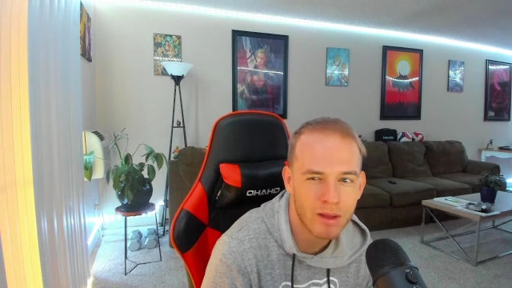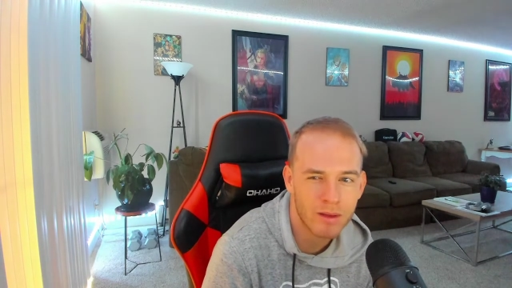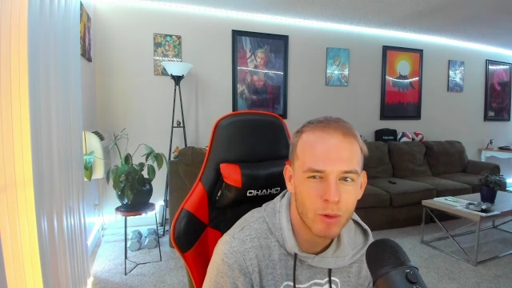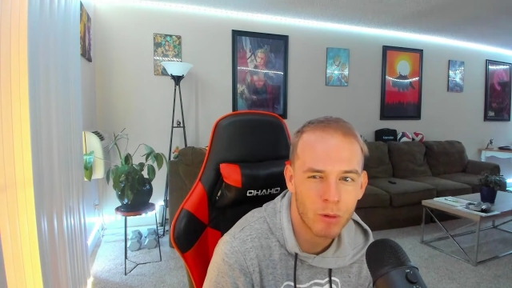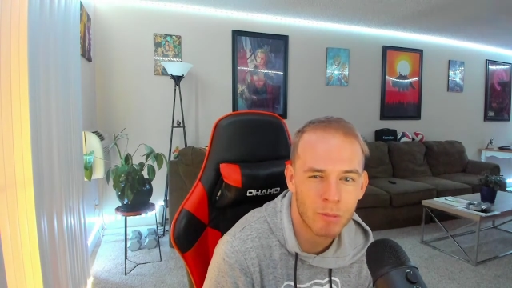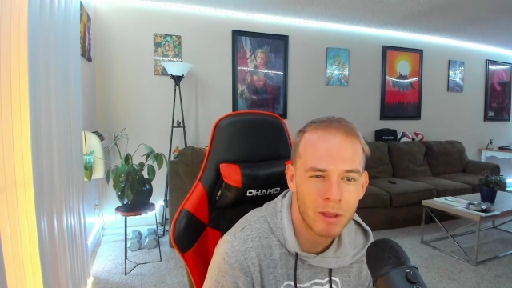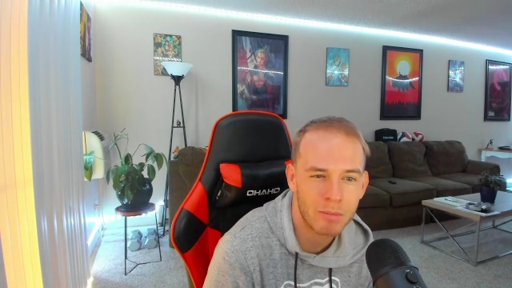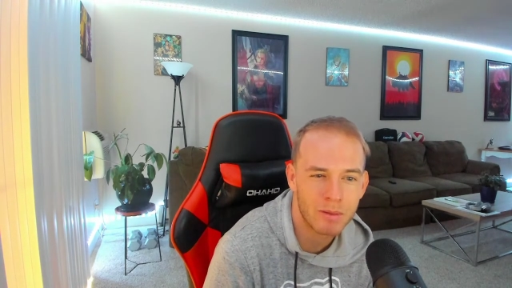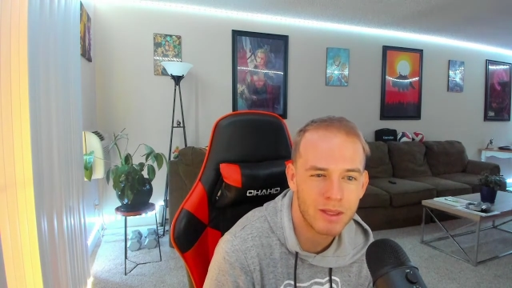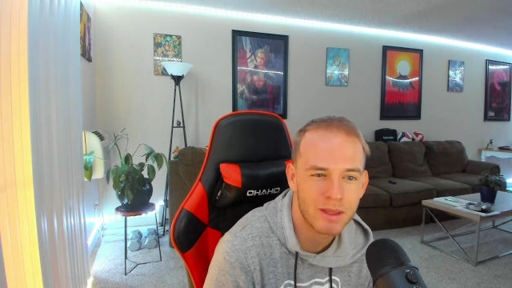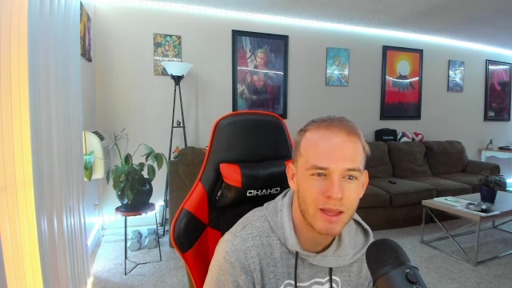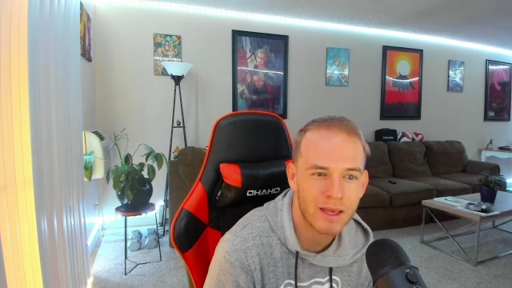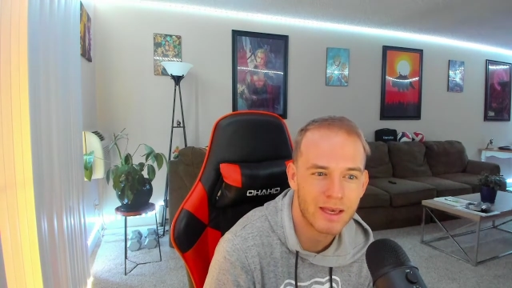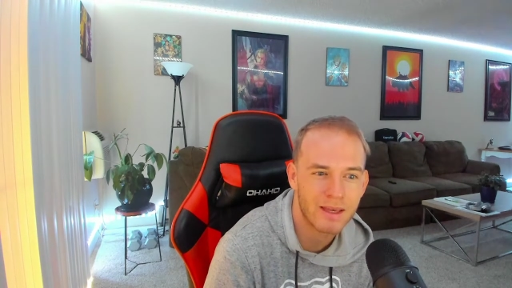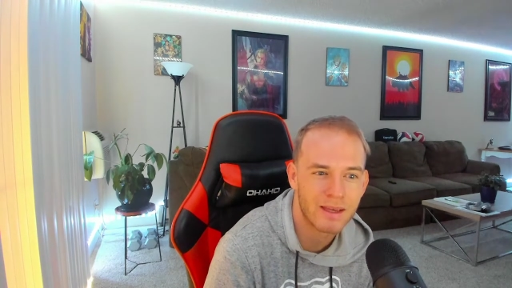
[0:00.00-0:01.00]
or maybe
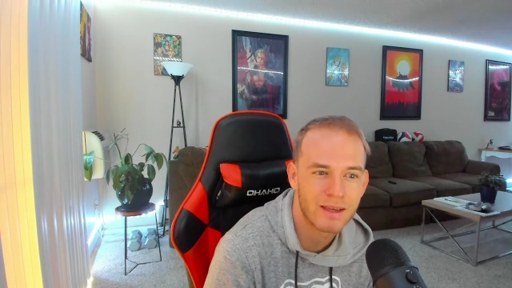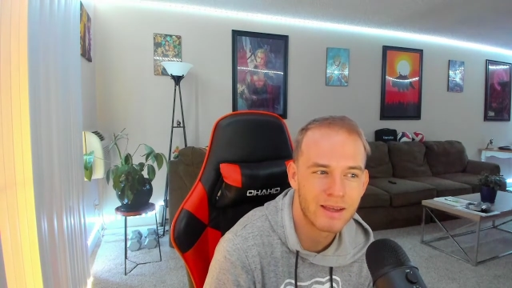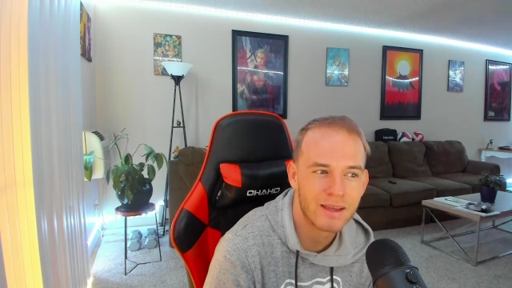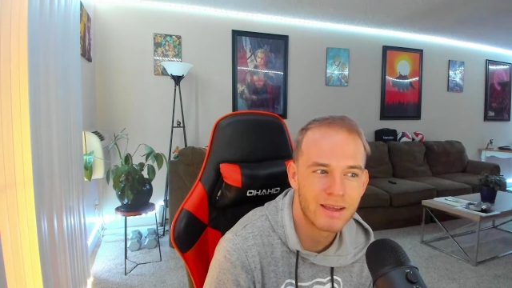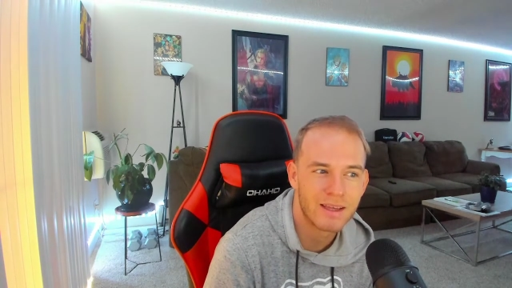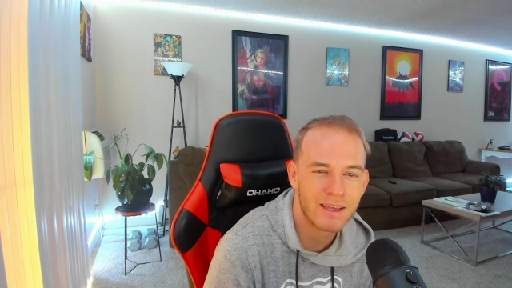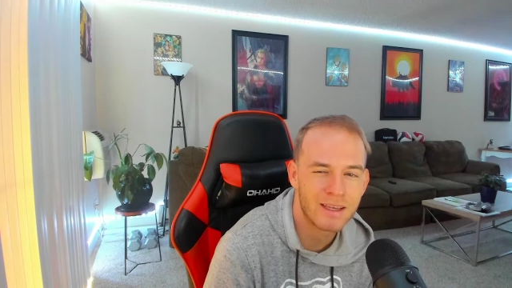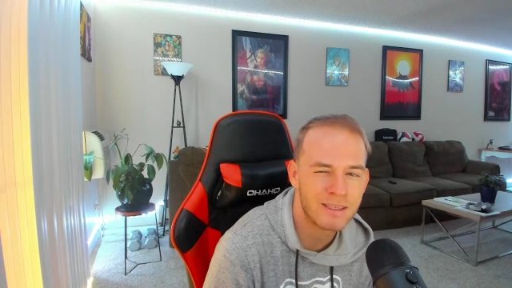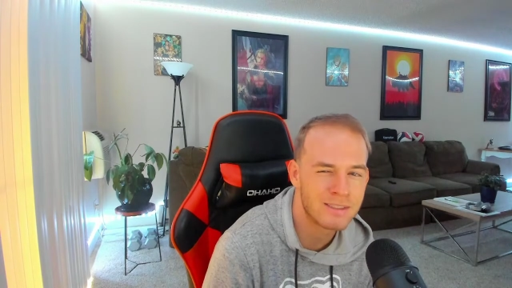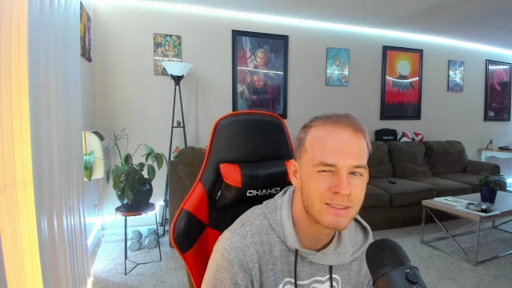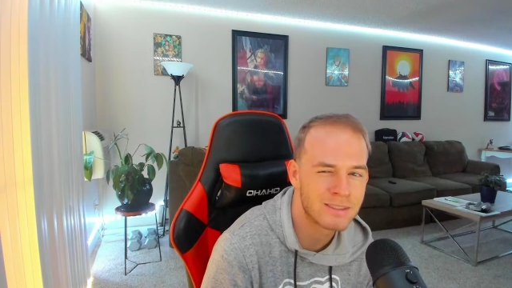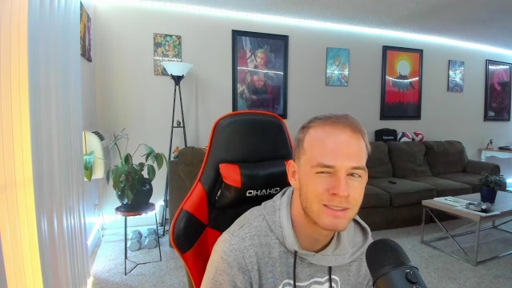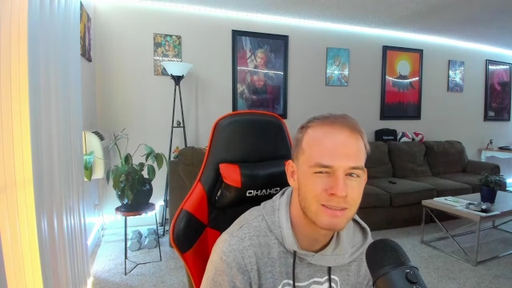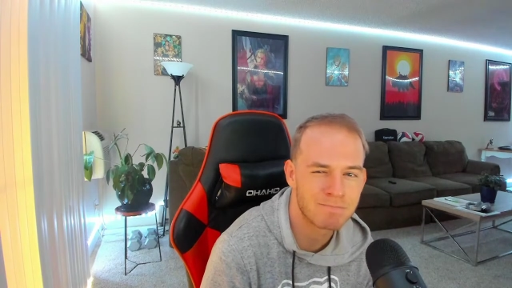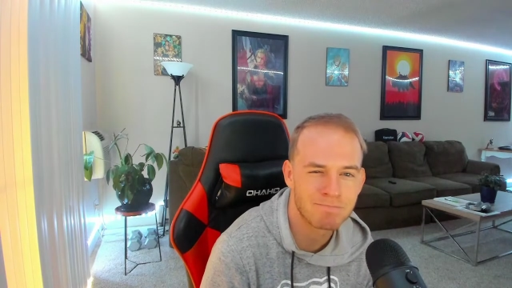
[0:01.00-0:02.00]
like
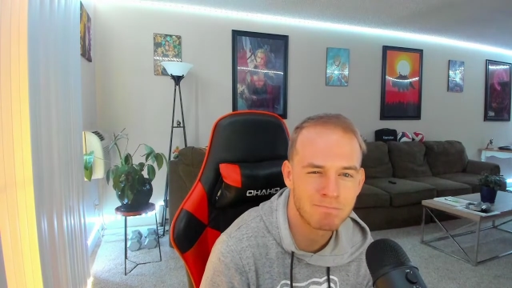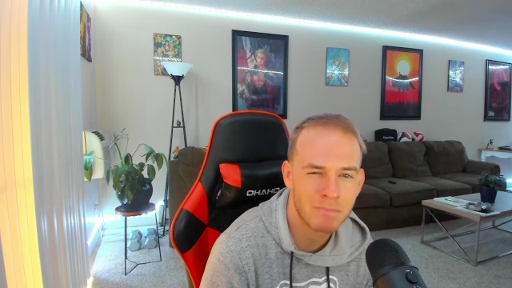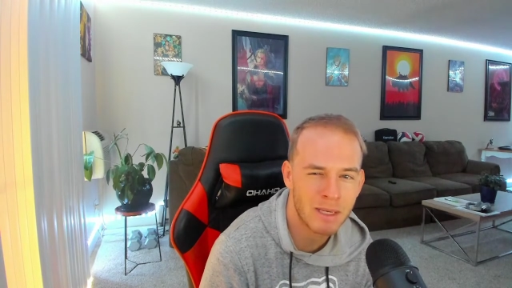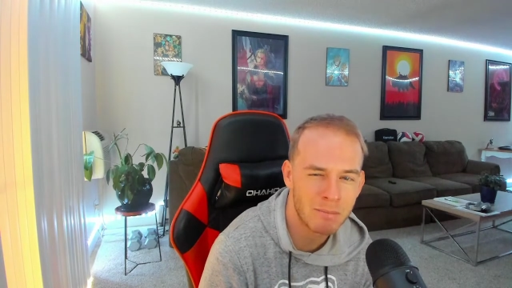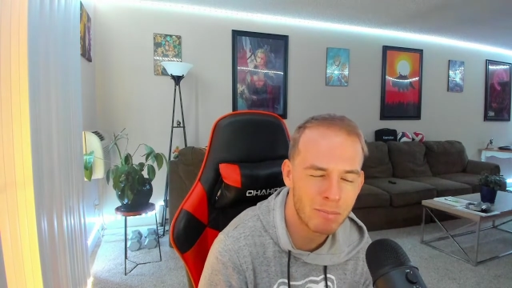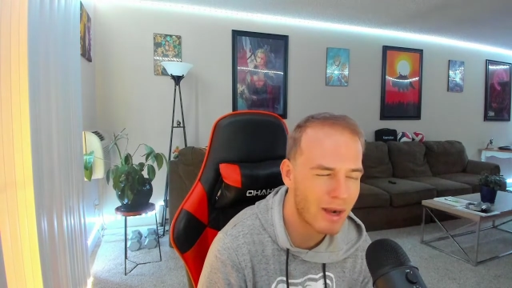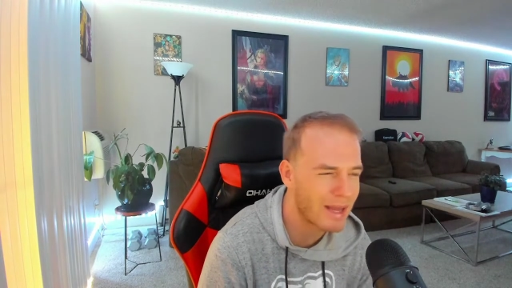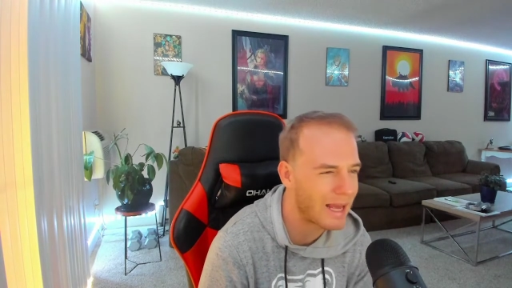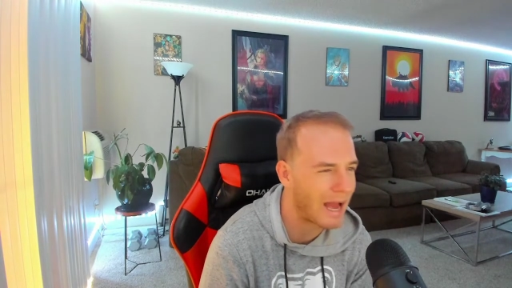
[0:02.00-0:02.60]
his main body.